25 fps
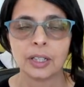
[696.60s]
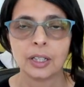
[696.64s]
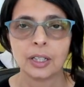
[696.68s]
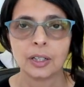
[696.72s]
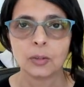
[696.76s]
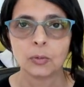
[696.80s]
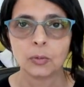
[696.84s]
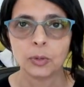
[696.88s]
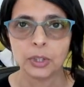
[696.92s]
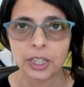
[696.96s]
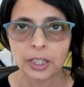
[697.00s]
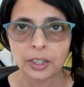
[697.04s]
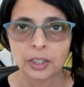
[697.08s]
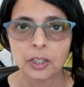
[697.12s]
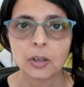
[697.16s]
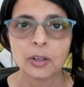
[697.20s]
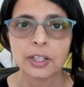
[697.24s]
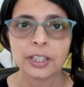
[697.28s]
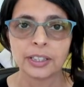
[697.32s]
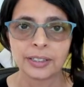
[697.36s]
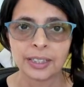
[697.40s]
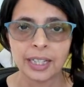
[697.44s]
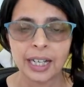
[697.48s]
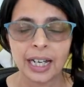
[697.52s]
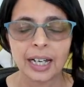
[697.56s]
we are going
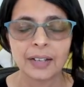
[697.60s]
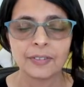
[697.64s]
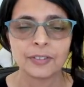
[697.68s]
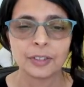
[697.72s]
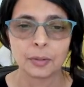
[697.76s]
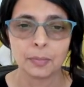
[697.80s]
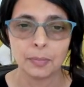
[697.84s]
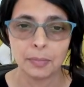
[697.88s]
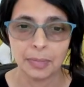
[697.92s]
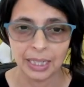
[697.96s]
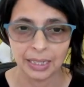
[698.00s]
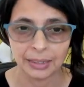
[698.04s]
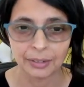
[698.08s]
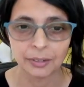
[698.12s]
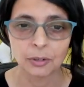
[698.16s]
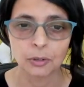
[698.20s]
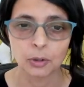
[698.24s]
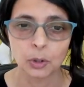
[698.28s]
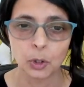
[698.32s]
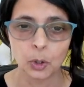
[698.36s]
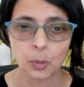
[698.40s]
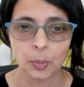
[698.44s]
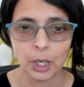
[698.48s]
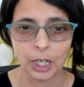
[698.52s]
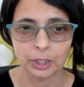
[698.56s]
to have to make the
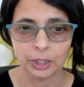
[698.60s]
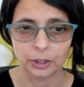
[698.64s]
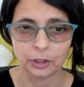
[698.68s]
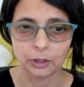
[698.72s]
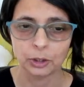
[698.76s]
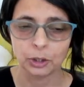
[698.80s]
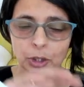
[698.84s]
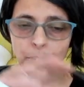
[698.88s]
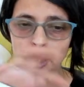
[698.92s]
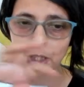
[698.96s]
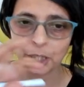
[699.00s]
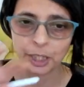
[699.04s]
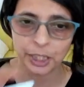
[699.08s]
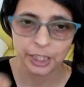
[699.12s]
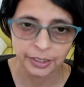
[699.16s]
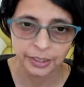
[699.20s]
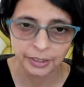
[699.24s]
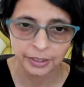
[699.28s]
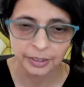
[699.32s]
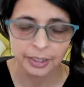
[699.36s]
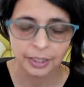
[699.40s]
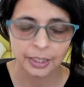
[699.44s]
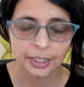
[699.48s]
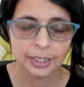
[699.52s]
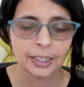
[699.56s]
robot turn
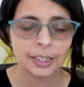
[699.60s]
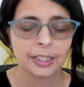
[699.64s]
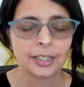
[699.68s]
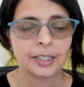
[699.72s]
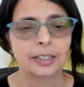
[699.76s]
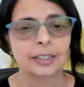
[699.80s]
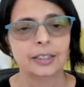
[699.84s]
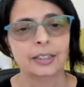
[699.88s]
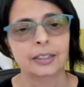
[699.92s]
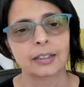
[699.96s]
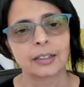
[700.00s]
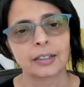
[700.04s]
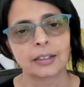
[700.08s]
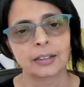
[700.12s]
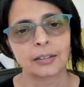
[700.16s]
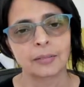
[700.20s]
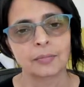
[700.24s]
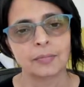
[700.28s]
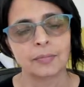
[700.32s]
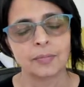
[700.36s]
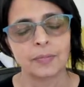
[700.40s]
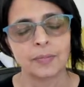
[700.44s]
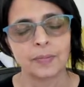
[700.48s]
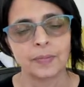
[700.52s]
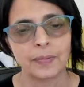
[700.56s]

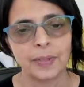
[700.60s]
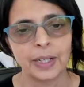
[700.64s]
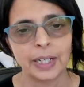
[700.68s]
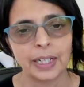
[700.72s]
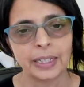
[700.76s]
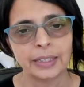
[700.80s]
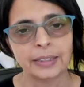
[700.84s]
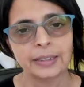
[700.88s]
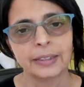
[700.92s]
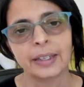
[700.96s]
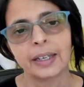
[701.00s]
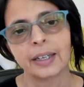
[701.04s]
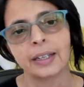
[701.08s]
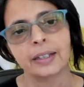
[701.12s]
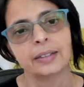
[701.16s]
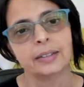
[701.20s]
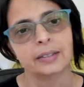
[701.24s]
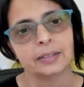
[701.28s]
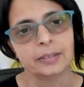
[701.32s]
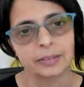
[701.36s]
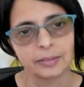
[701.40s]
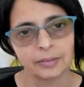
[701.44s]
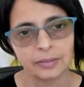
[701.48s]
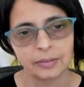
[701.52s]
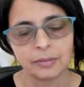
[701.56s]
and then
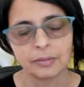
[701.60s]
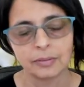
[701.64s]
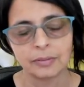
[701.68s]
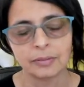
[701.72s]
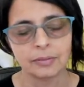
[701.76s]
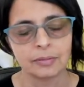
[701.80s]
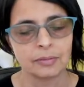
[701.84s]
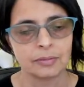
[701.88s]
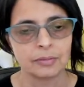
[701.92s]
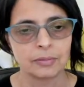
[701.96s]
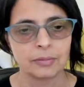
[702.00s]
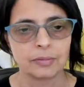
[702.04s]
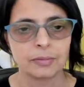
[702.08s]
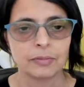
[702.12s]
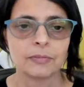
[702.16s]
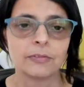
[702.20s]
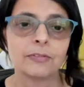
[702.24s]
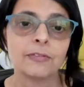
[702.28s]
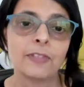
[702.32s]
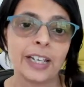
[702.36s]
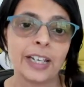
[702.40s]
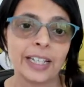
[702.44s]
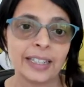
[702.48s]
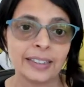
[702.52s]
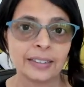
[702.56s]

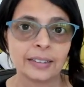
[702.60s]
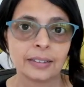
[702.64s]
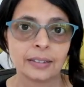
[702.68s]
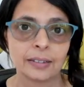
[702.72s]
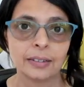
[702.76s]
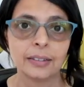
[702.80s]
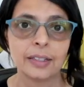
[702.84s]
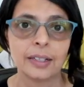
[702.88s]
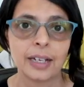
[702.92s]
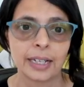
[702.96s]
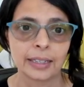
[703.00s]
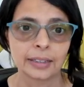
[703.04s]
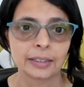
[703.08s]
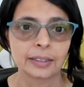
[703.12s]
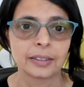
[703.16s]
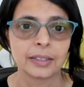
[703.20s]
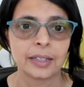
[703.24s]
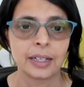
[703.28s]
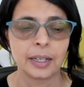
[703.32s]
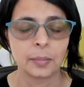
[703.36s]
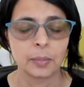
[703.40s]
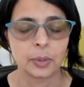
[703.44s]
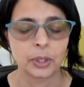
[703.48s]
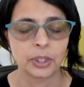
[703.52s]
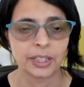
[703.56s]
face the next
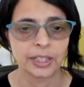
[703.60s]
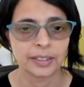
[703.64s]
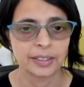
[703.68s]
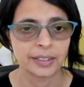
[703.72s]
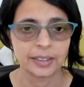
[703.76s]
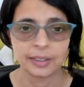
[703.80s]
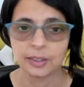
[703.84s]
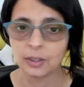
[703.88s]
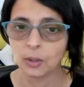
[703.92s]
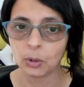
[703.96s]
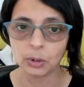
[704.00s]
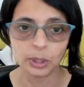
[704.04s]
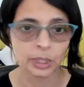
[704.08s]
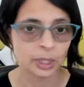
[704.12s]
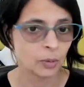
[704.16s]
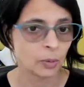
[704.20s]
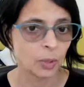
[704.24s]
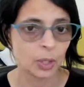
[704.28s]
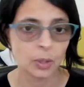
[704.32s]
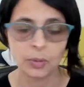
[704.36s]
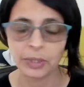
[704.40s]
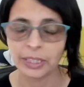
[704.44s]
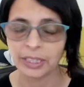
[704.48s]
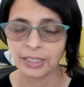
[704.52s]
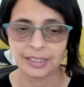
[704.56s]
neighbor. That's the only
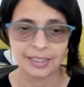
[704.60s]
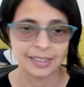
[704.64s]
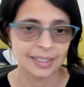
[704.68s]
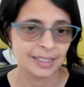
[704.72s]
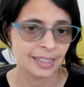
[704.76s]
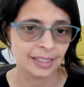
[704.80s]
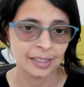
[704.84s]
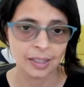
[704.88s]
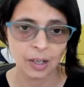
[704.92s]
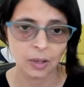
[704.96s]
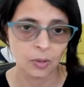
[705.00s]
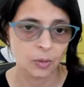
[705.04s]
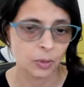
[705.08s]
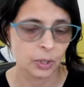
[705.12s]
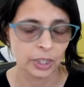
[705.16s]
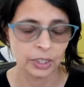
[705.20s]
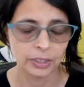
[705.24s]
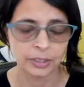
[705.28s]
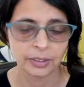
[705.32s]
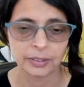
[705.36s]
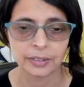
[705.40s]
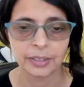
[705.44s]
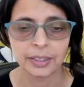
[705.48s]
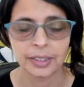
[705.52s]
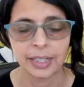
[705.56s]
way we can discover
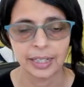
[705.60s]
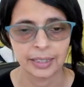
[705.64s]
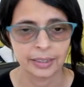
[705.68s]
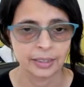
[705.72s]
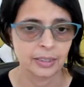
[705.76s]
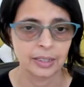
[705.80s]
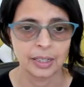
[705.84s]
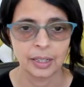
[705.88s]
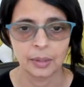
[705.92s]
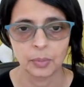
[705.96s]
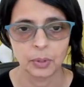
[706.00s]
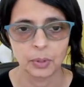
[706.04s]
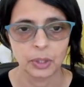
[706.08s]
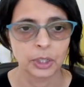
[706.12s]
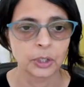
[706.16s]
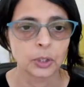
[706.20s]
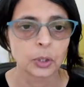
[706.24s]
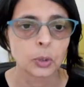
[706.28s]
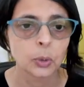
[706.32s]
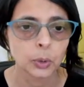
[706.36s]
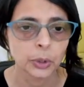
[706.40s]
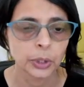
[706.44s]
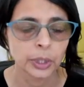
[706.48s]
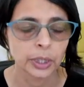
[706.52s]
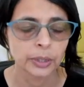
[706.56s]
the next neighbor and
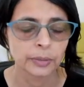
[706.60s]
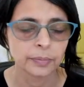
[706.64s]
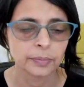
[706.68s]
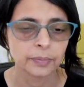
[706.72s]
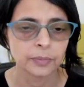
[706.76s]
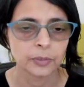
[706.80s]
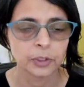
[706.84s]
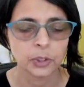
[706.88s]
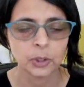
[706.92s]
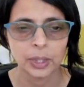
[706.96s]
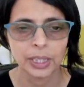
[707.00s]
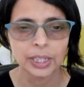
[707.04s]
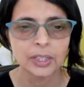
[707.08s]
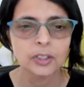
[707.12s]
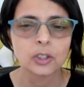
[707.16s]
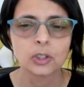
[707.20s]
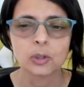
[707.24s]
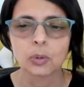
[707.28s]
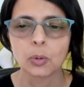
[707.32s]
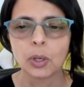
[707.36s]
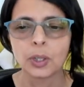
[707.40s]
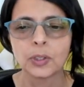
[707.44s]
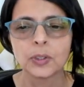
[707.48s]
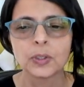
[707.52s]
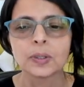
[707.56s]
go there. So and so
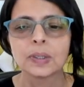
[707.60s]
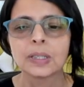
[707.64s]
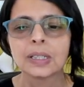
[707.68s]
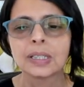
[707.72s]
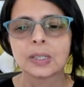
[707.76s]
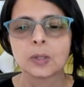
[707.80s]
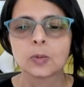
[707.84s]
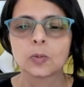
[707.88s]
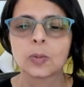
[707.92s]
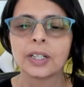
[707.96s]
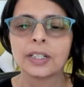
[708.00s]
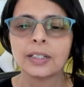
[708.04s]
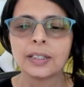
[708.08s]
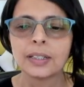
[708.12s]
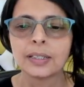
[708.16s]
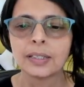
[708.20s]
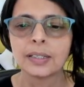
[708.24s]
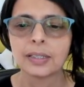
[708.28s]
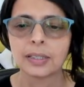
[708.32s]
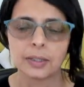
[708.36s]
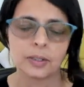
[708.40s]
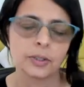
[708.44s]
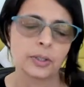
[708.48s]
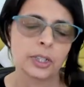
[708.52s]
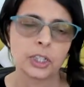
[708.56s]
on. So this is one
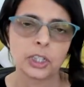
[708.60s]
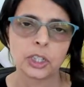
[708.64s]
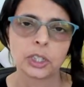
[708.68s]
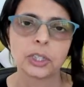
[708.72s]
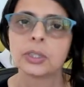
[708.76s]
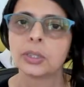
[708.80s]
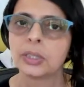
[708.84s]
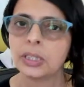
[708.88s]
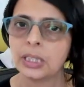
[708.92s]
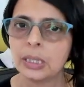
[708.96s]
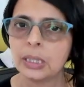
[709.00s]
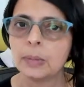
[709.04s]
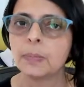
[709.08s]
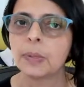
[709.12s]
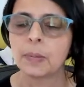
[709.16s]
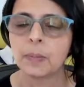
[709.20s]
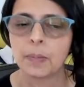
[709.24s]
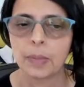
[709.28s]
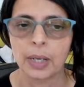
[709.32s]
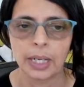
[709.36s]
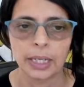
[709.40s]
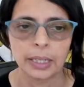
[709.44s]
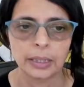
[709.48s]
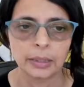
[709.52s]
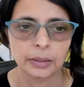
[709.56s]
consideration to keep in
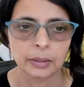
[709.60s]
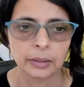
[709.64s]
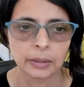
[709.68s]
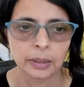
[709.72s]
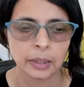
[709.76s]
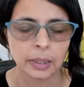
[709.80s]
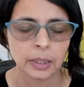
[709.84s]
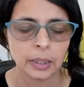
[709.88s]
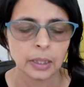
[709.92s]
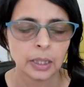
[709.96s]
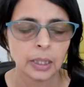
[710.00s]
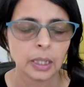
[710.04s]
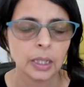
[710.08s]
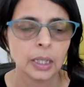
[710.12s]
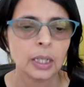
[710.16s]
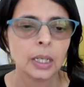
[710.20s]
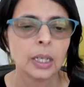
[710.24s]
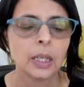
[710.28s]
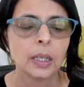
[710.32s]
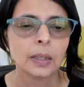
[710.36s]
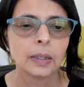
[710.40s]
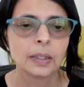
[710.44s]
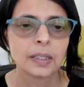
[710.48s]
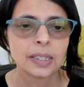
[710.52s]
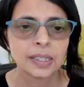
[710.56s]
mind.
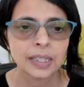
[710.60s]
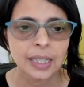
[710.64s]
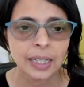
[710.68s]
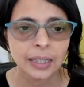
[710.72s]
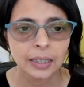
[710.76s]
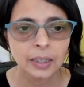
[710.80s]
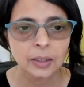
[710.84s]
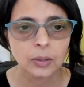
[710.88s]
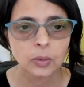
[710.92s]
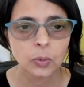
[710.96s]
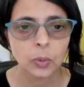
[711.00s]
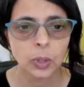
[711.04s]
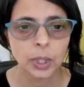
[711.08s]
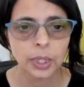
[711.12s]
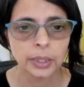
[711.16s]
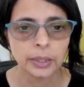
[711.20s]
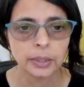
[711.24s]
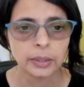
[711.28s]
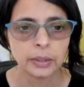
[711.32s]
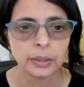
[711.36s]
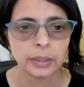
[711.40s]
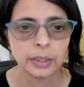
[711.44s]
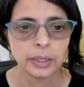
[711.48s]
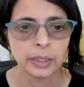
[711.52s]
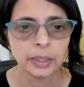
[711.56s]
The second
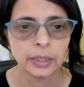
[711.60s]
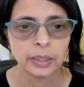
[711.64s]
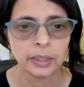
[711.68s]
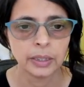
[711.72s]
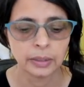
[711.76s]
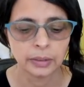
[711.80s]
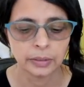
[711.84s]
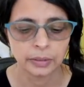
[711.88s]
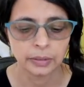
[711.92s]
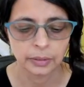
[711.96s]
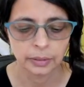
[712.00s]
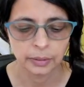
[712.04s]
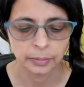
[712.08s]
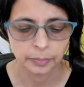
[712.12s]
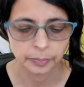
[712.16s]
one is